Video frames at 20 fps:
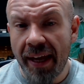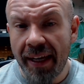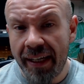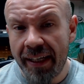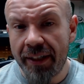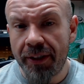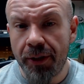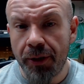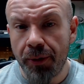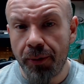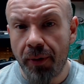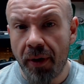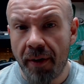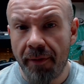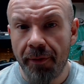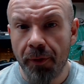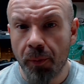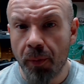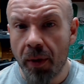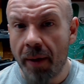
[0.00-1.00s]
issue
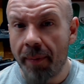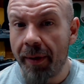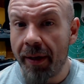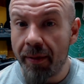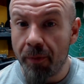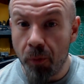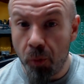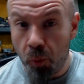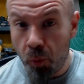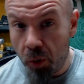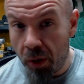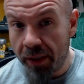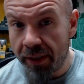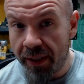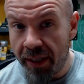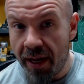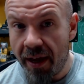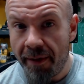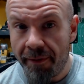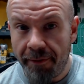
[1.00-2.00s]
of the rubbing was
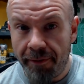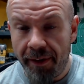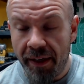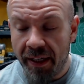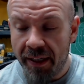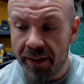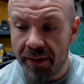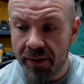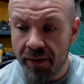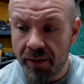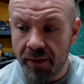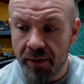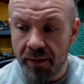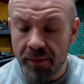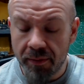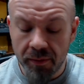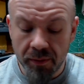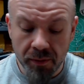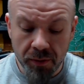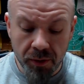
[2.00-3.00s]
not fixed.
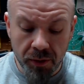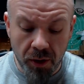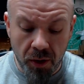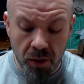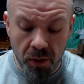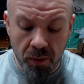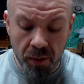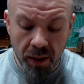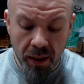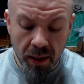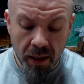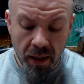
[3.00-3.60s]
So